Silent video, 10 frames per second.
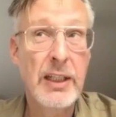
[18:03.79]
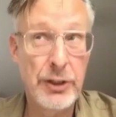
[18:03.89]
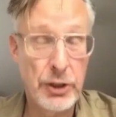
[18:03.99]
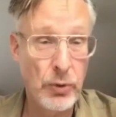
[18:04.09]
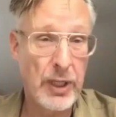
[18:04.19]

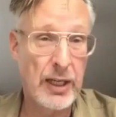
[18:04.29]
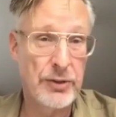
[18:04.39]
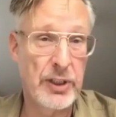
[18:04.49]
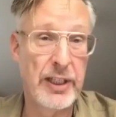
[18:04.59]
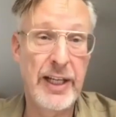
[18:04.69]

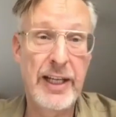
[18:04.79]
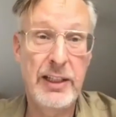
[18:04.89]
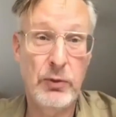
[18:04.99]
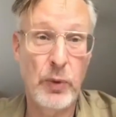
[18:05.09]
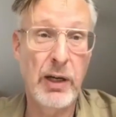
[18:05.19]

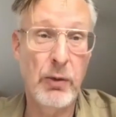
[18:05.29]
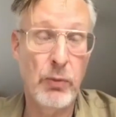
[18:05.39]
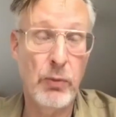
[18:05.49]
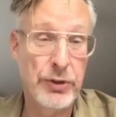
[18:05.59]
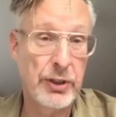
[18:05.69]
2008, when I
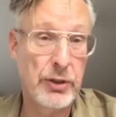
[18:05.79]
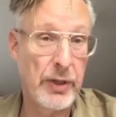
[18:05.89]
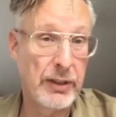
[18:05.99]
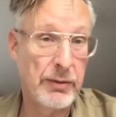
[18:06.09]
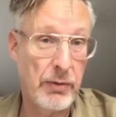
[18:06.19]
wanted to
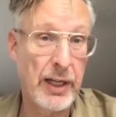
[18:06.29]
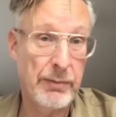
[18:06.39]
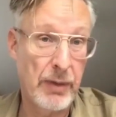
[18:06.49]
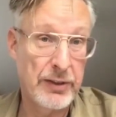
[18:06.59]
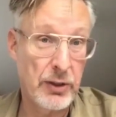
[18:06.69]
write, write
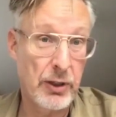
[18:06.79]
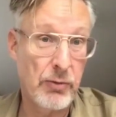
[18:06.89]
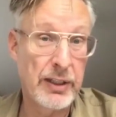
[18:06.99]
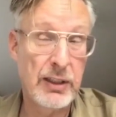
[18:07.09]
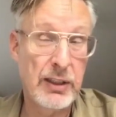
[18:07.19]
my, start
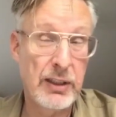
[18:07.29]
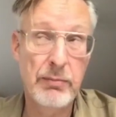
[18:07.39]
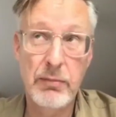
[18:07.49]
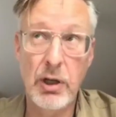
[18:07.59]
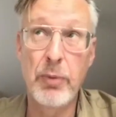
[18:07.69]
writing
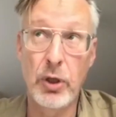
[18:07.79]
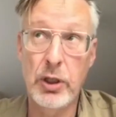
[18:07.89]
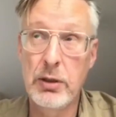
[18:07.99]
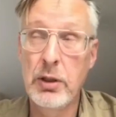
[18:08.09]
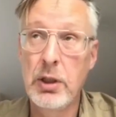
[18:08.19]
a book,
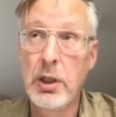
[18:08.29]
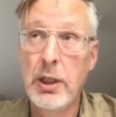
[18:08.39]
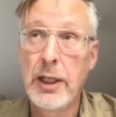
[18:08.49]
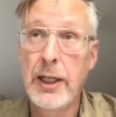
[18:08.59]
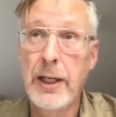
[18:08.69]

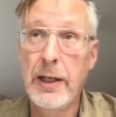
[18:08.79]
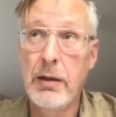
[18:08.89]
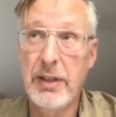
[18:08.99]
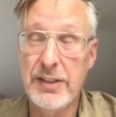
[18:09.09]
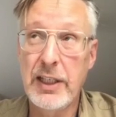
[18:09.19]
uh,
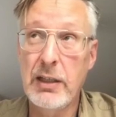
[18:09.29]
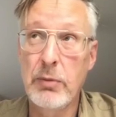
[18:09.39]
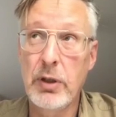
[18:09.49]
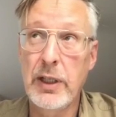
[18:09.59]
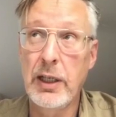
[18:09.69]
my second
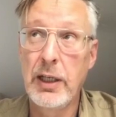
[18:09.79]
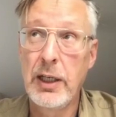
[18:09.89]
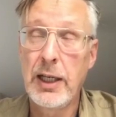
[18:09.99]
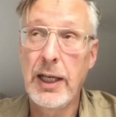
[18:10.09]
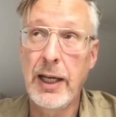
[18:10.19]
book then,
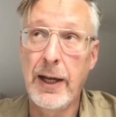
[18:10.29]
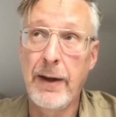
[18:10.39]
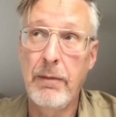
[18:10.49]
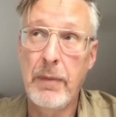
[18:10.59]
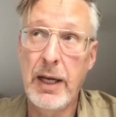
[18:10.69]

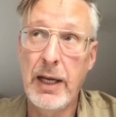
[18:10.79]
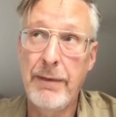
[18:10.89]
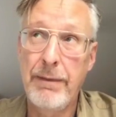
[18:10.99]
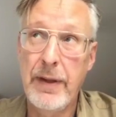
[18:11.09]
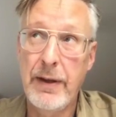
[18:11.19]
uh,
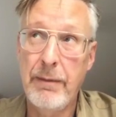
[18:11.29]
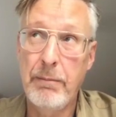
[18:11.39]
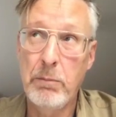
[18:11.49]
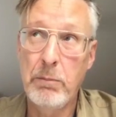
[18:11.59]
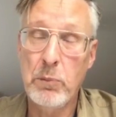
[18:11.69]
and,
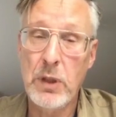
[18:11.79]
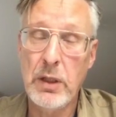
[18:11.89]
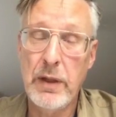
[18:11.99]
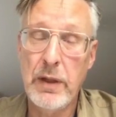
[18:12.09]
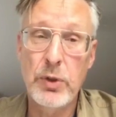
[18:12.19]
um, and
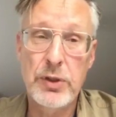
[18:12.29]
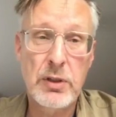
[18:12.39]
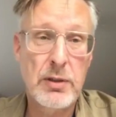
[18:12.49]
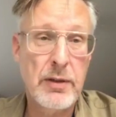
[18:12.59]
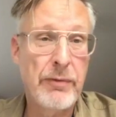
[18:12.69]
there was
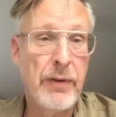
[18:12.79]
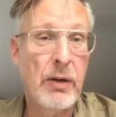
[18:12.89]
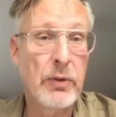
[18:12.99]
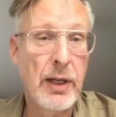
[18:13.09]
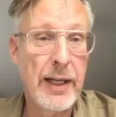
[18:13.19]
they found
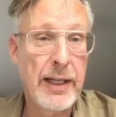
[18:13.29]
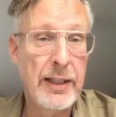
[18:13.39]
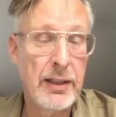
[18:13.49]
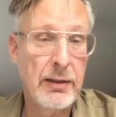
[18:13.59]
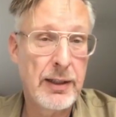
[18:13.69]
a
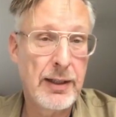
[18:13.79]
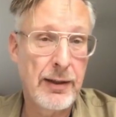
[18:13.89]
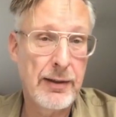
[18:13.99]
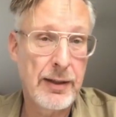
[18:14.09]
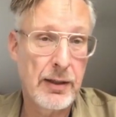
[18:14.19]
lady killed
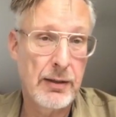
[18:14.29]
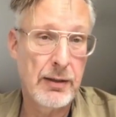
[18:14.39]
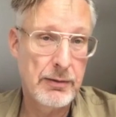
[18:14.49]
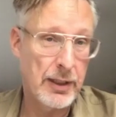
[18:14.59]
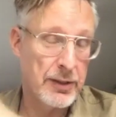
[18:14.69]
here
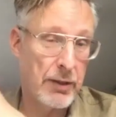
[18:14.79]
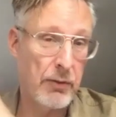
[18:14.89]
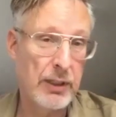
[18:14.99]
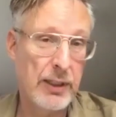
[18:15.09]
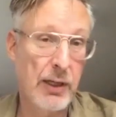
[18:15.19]
just
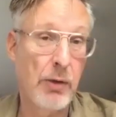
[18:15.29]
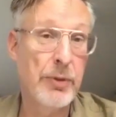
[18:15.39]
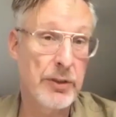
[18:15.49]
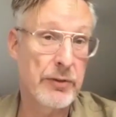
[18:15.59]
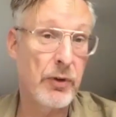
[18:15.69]
three
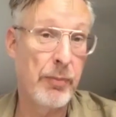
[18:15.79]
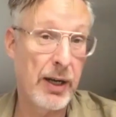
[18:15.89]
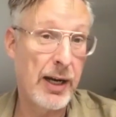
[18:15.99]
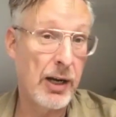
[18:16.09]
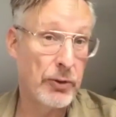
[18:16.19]
kilometers from my
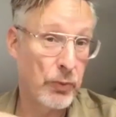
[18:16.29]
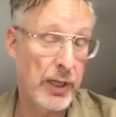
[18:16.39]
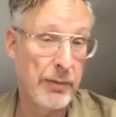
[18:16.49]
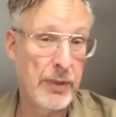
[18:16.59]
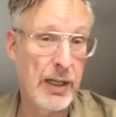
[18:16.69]
house where
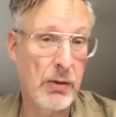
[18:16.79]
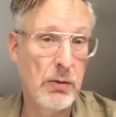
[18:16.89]
I'm now,